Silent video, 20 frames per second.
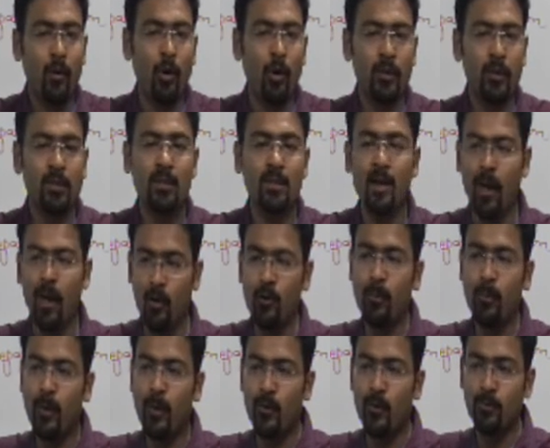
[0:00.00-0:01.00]

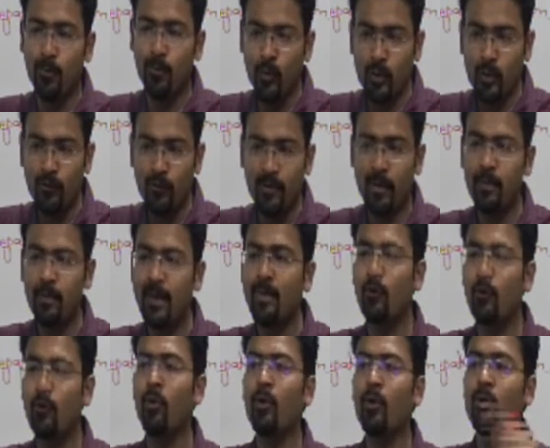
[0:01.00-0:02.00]
both of them can go
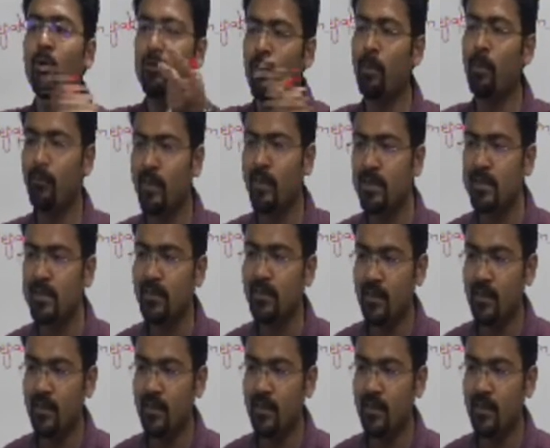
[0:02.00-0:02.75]
into the vapor phase easily.